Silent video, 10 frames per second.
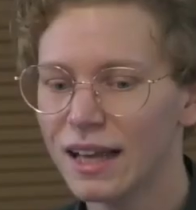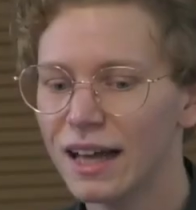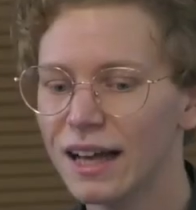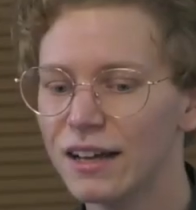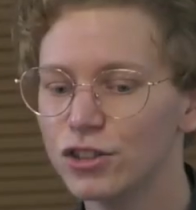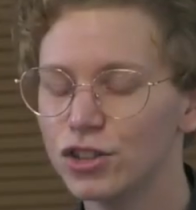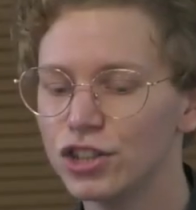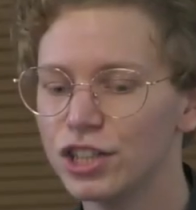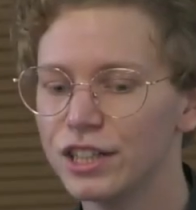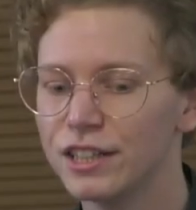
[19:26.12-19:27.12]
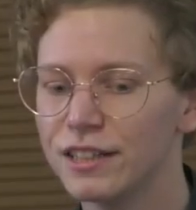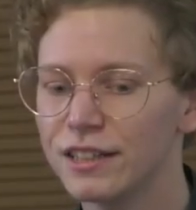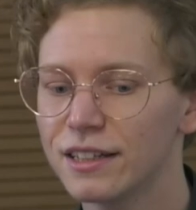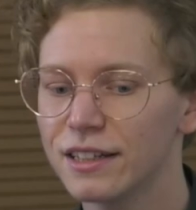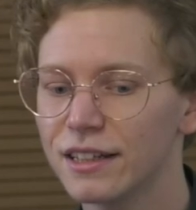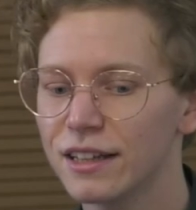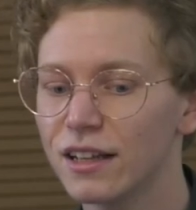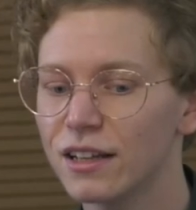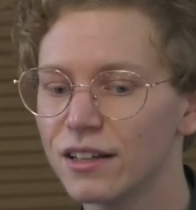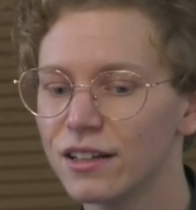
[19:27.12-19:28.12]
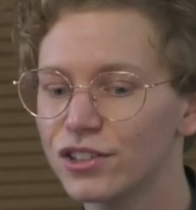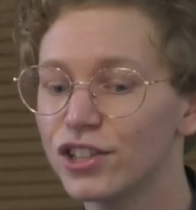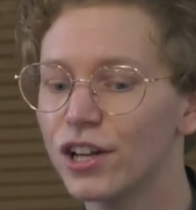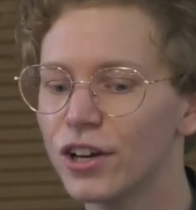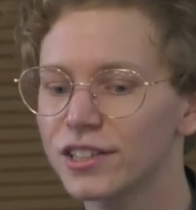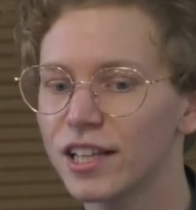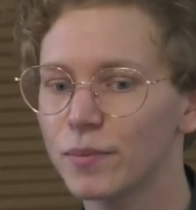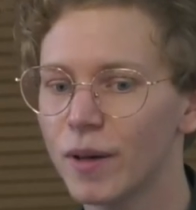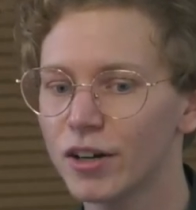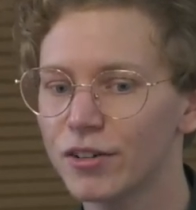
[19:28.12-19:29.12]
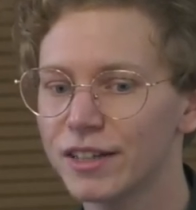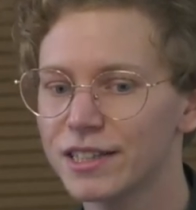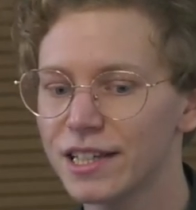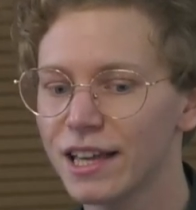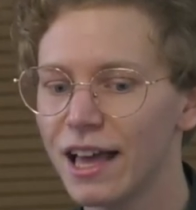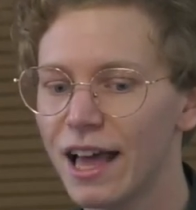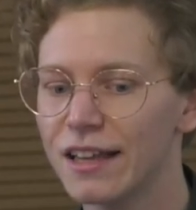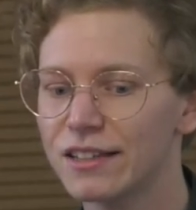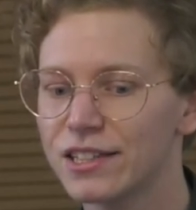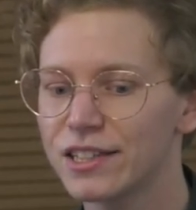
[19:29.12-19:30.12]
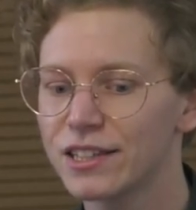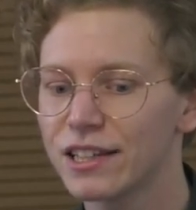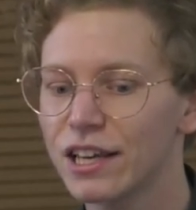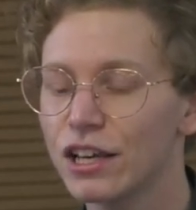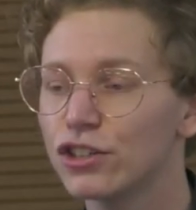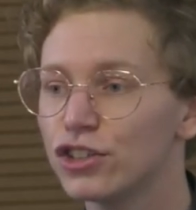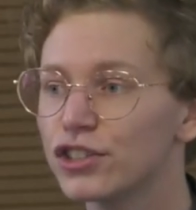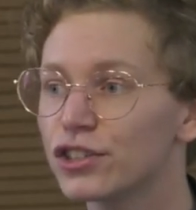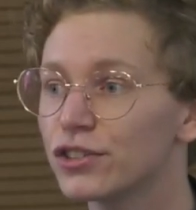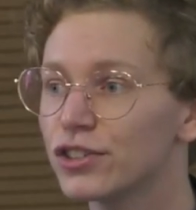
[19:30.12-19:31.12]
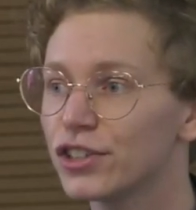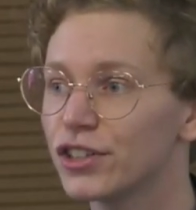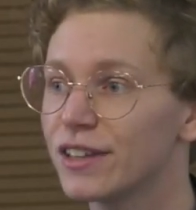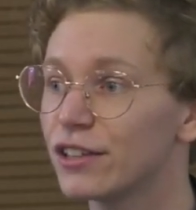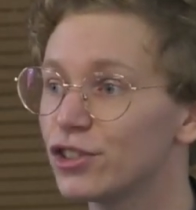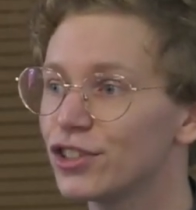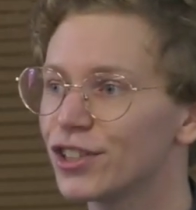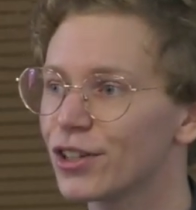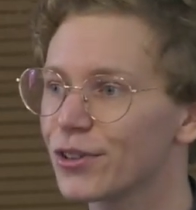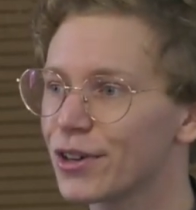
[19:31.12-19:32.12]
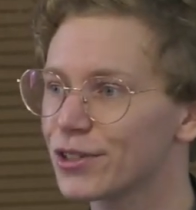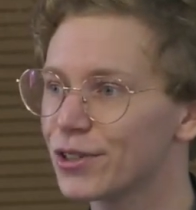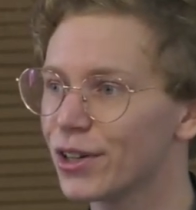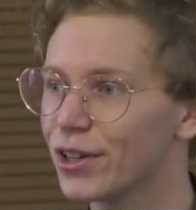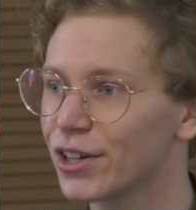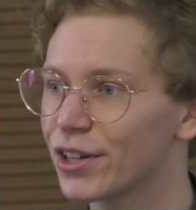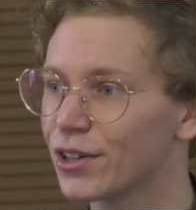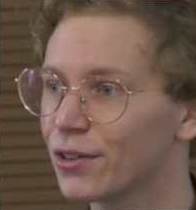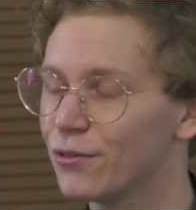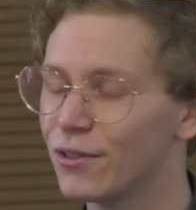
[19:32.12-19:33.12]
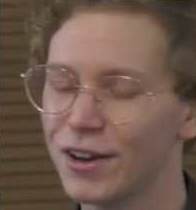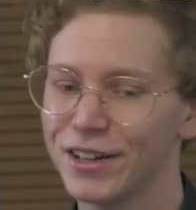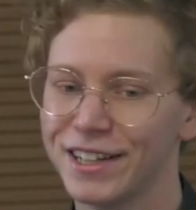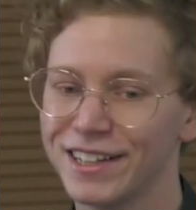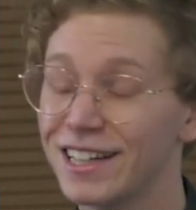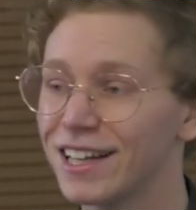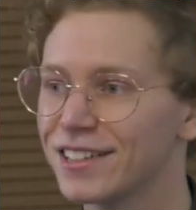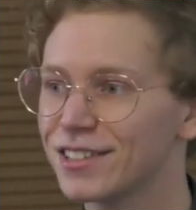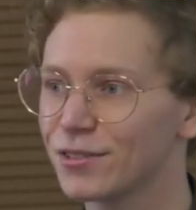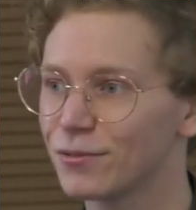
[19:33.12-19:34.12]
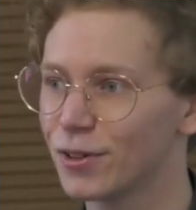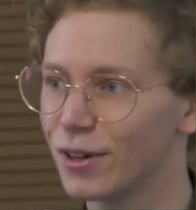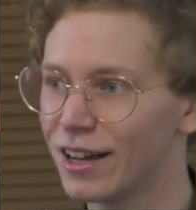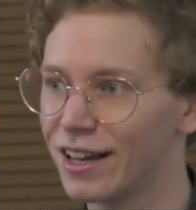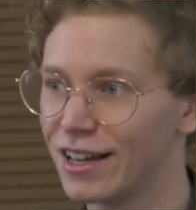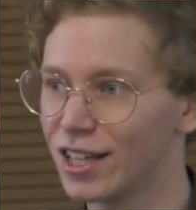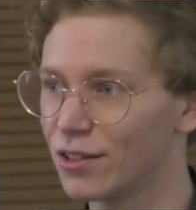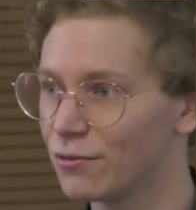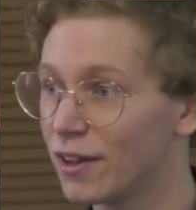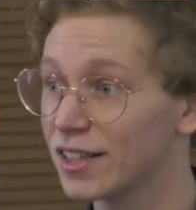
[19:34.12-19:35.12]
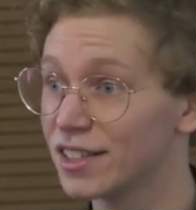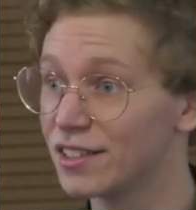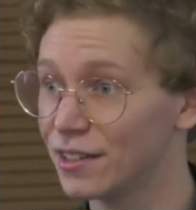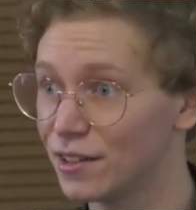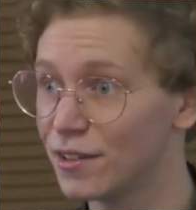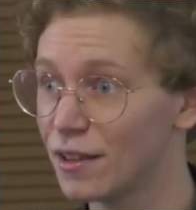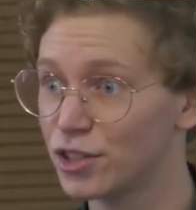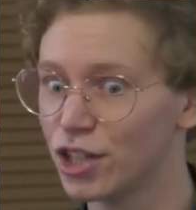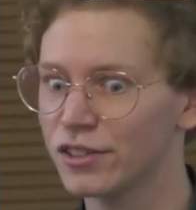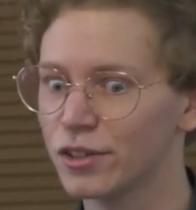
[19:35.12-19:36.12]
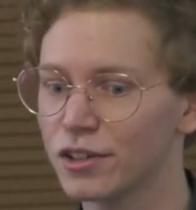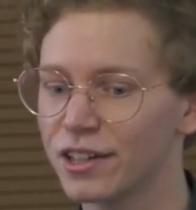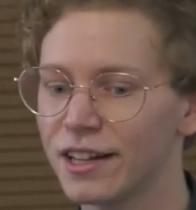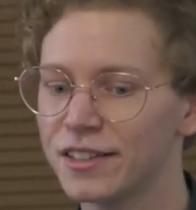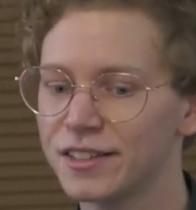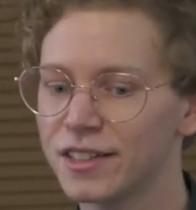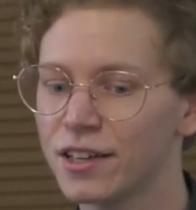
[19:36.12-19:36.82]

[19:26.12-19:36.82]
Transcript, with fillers: Uh, she she looks at Margaret and she's concerned that she's not going to look very nice for a fancy dinner that she has organized